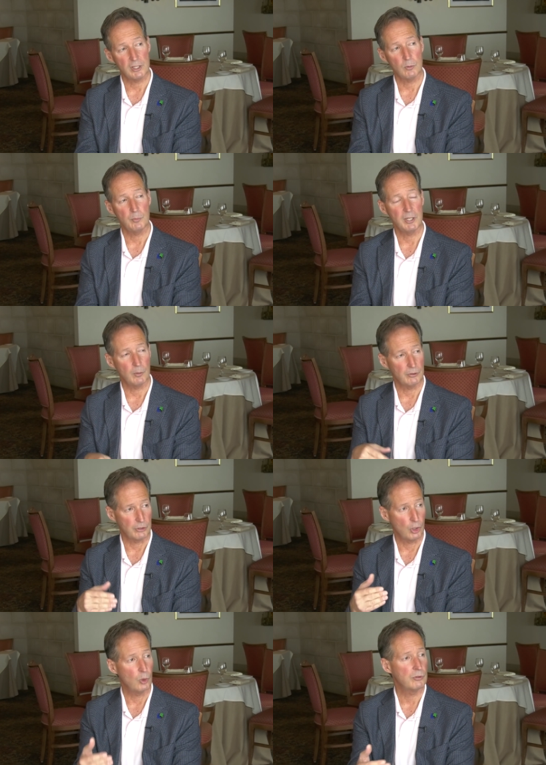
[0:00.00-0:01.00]
he would be able
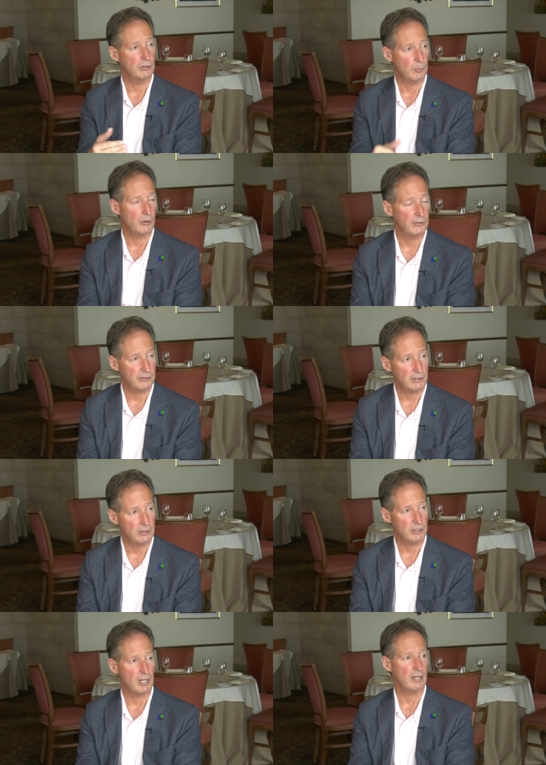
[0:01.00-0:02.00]
to go to the President
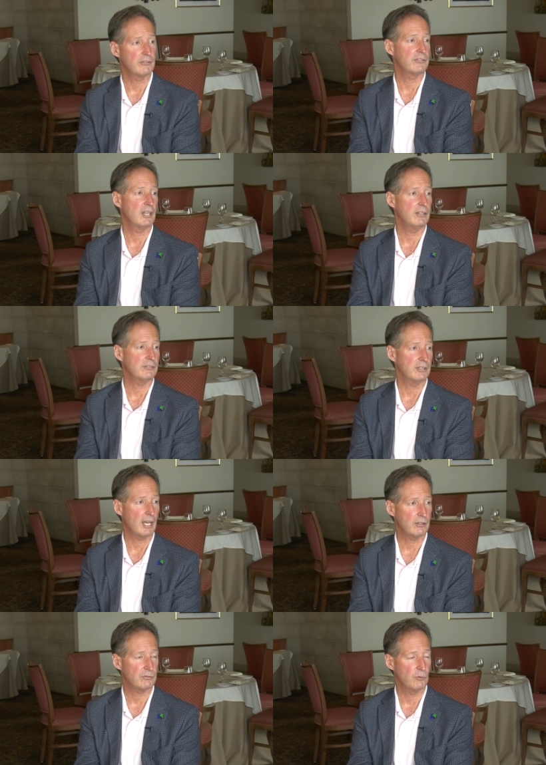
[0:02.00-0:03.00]
of the United States and
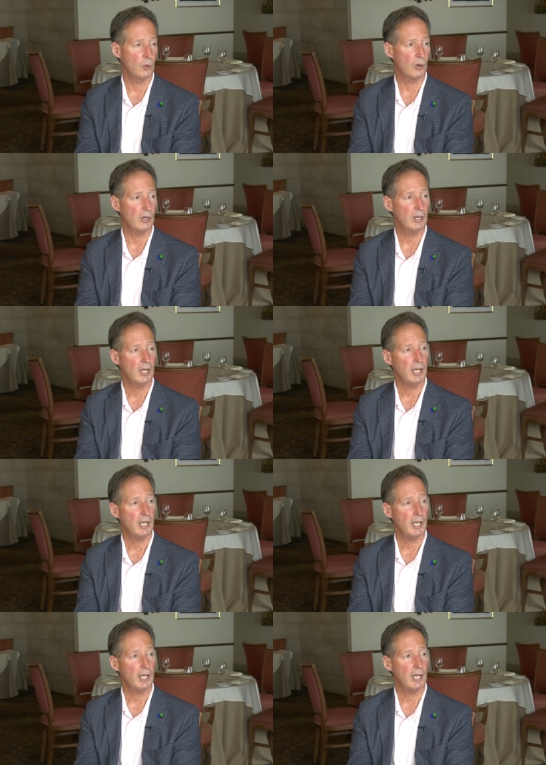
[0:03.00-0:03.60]
ask for